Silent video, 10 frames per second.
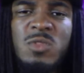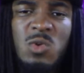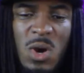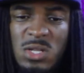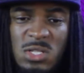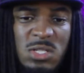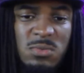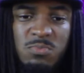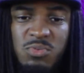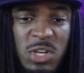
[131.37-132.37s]
do I
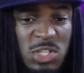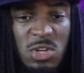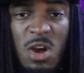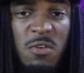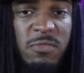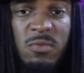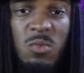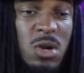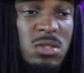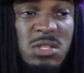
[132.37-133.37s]
just brush it off?
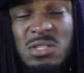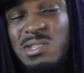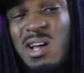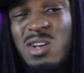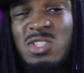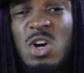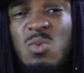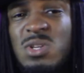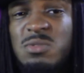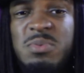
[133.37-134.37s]
Well, this is how it's
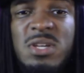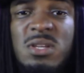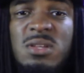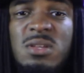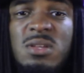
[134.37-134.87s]
always been.